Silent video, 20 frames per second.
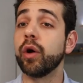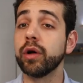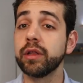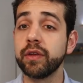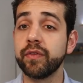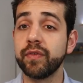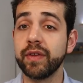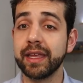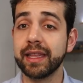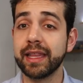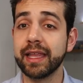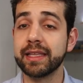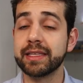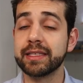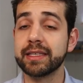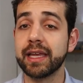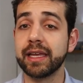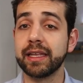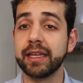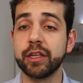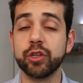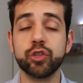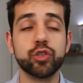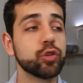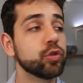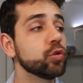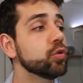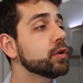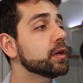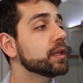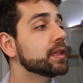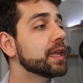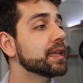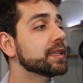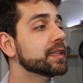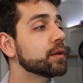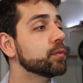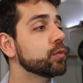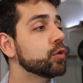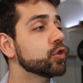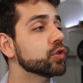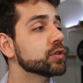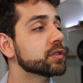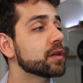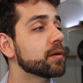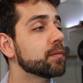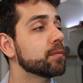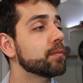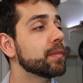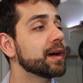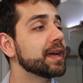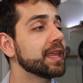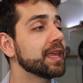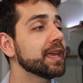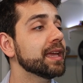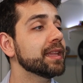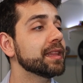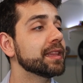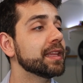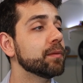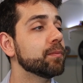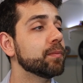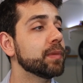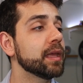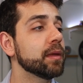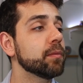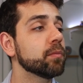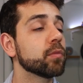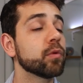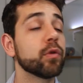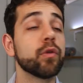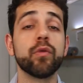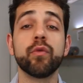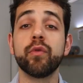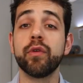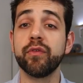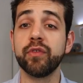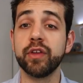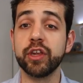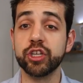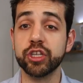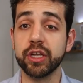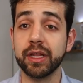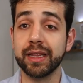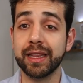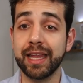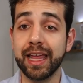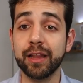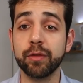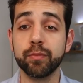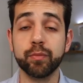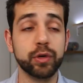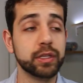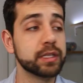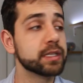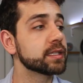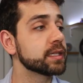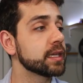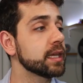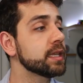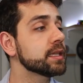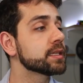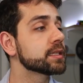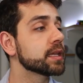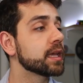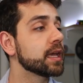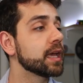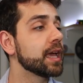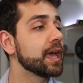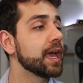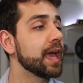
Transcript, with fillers: Other thing that I need to look that I'm using MariaDB revision 10.6,